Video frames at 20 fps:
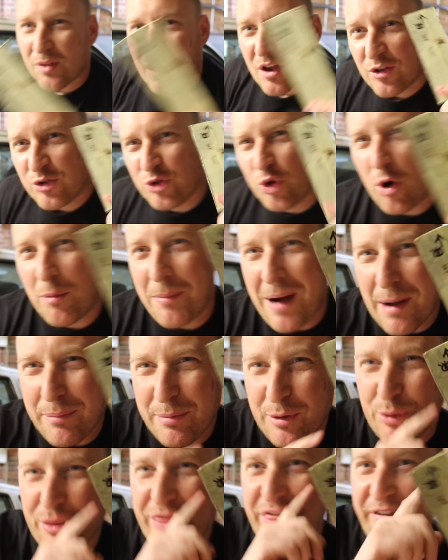So I'm
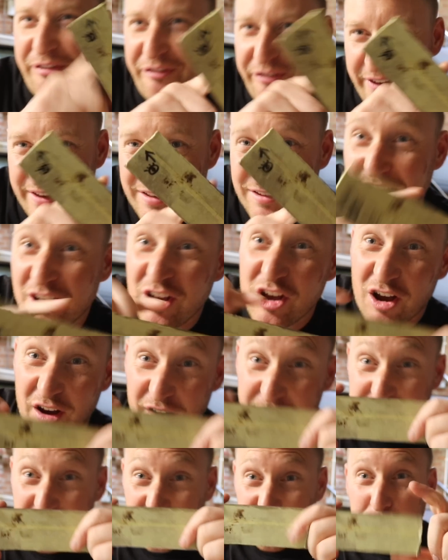happy with the fit
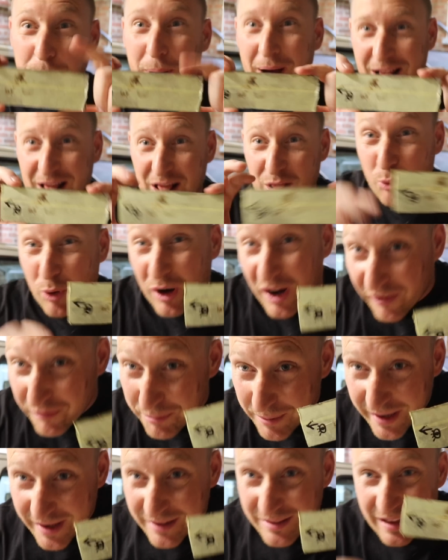of this panel what I've
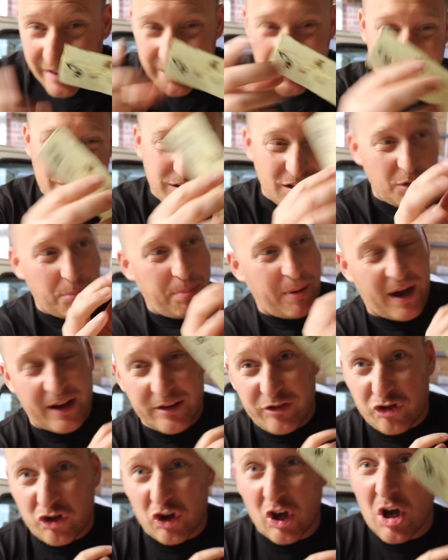made, like this little
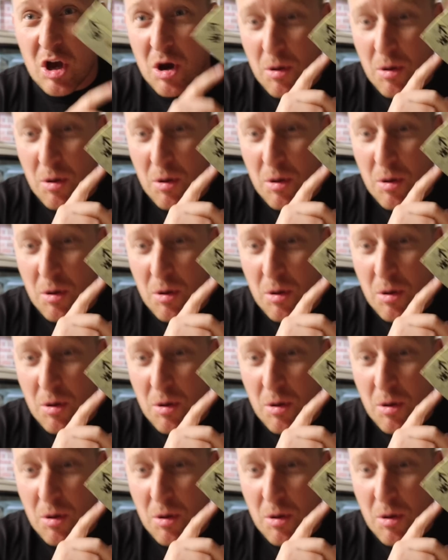patch.